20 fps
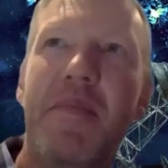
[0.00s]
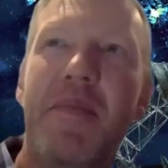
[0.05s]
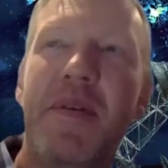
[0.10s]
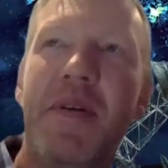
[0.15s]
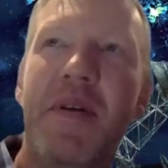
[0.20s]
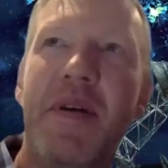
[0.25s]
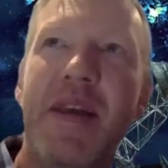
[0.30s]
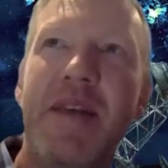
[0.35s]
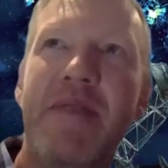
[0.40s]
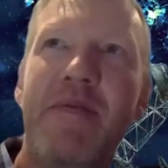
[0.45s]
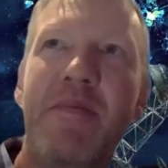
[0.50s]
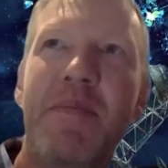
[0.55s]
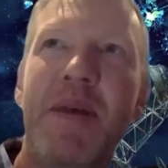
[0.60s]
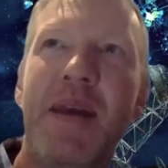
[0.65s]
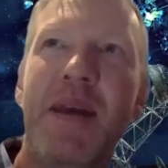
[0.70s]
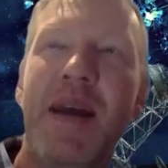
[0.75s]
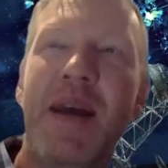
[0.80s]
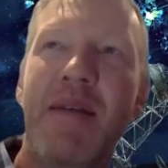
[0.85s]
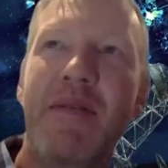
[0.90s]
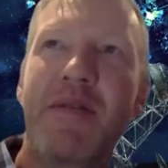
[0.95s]
even
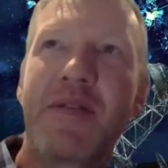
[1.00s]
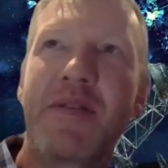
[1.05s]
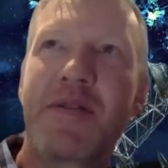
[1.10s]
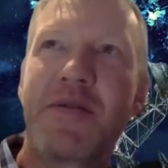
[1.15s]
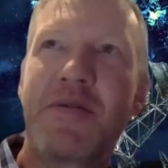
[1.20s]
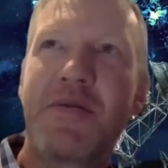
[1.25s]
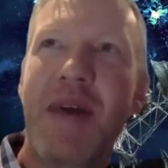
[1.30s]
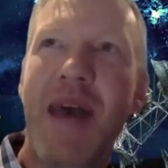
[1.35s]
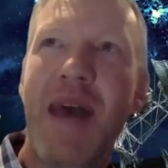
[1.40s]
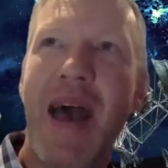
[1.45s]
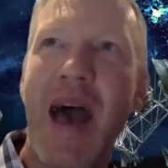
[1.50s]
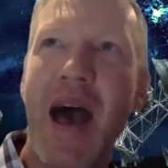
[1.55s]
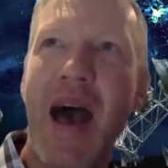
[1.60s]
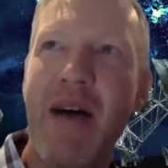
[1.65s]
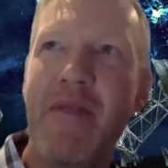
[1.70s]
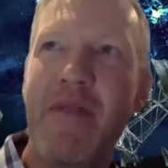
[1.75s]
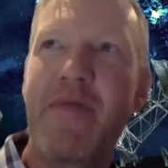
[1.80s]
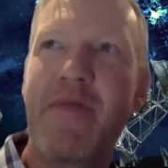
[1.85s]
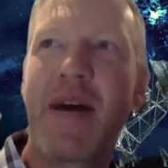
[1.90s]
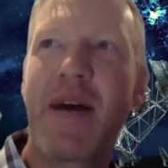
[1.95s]
being able to
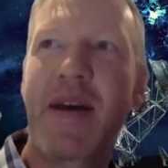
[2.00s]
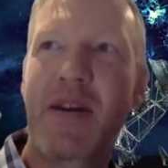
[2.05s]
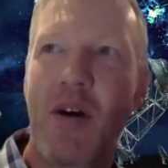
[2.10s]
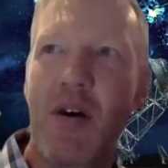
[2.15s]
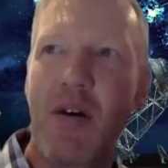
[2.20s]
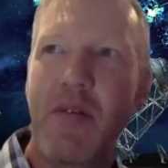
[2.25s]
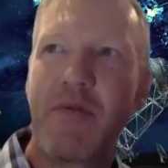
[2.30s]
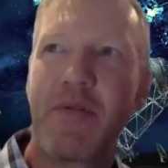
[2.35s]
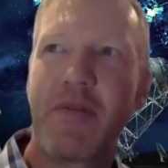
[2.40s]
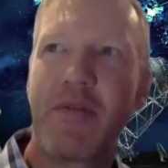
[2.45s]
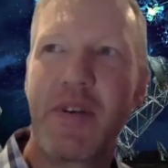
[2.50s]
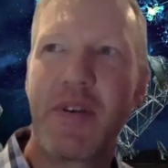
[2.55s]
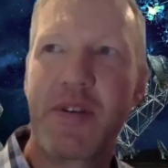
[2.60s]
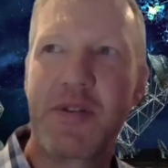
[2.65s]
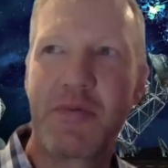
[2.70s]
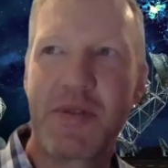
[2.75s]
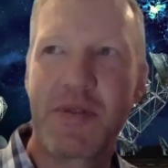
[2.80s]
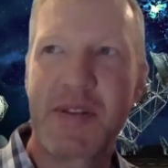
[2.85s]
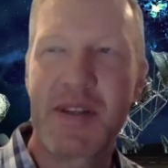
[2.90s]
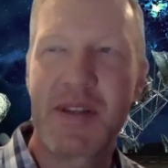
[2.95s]
have a
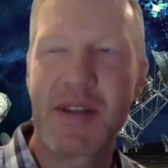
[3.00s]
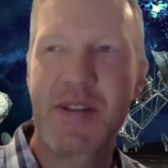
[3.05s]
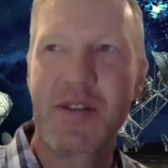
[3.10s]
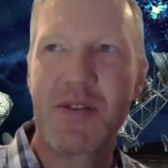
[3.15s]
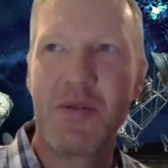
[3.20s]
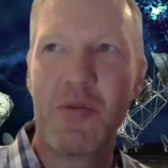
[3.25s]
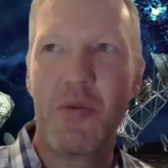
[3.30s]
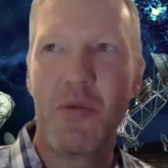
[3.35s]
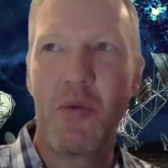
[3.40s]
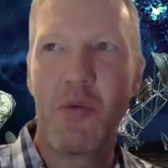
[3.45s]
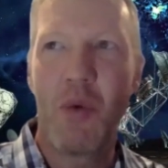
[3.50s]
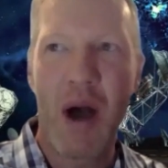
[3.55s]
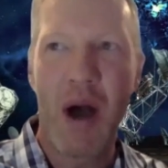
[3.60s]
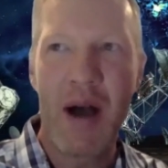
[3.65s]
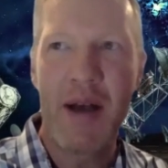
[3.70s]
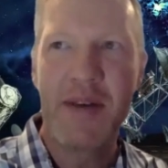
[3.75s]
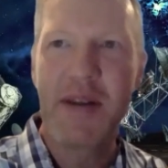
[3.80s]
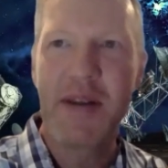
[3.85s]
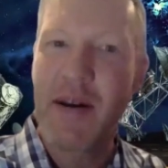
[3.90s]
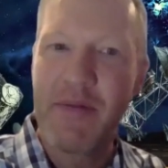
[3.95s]
conference with such a
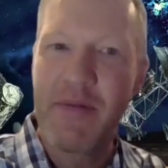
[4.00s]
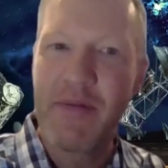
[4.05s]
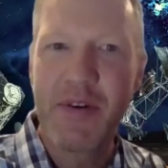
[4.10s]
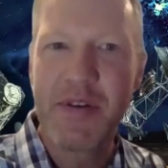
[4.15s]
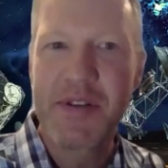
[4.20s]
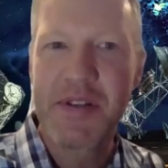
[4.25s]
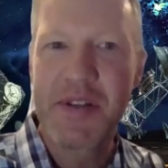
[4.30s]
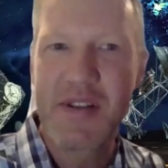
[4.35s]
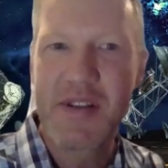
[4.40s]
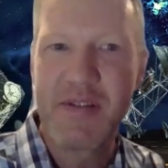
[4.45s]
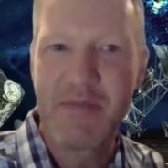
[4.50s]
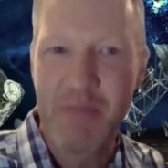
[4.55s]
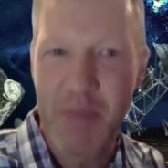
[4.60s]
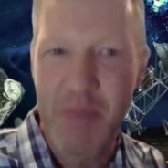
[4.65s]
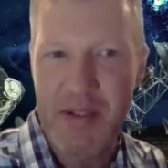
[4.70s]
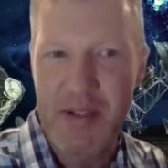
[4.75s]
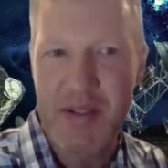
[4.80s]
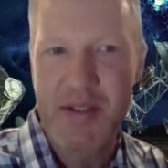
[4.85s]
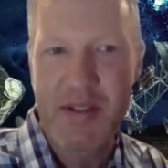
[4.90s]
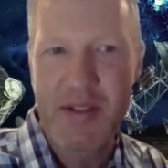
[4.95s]
wide diversity of
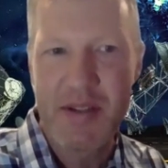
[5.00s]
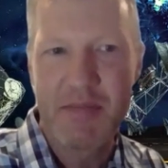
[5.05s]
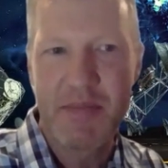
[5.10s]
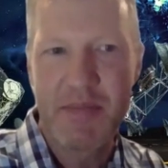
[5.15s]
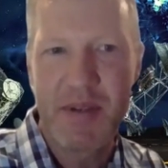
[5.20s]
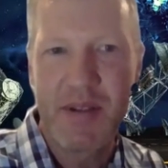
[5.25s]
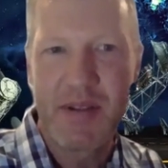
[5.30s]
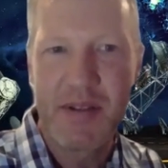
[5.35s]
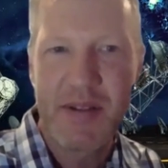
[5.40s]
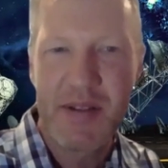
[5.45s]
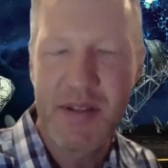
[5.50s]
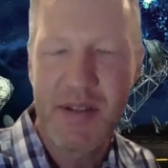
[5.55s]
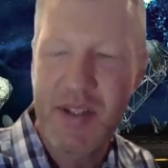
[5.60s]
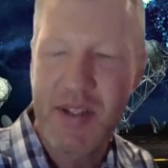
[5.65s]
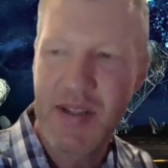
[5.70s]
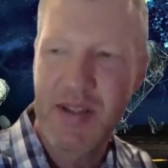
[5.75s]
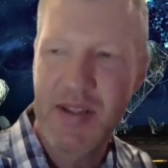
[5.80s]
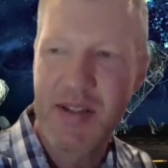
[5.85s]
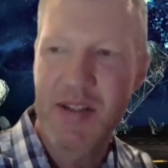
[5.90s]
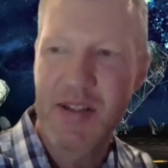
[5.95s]
participants
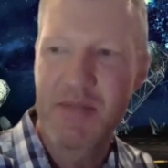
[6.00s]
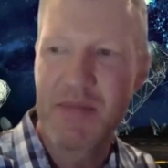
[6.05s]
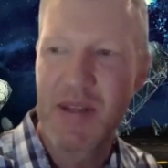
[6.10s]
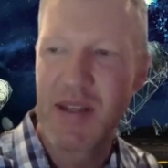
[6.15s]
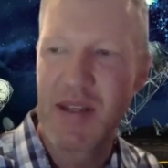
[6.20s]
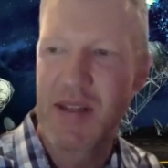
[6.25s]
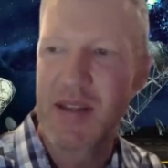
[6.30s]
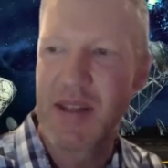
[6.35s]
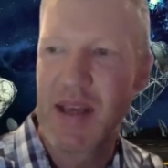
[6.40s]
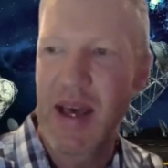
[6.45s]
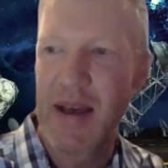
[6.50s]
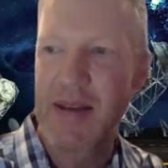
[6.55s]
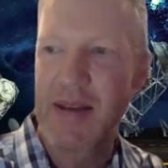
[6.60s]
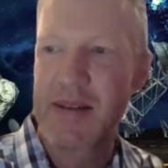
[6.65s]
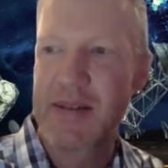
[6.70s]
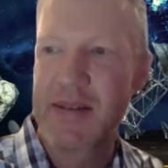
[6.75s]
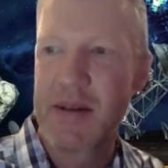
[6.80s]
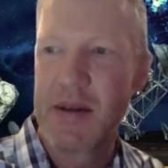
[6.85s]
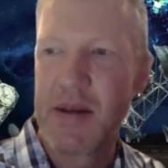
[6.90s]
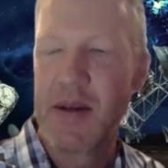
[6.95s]
suggests to me
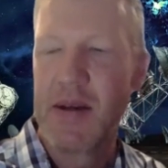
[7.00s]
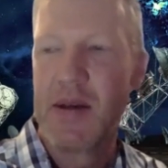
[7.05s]
that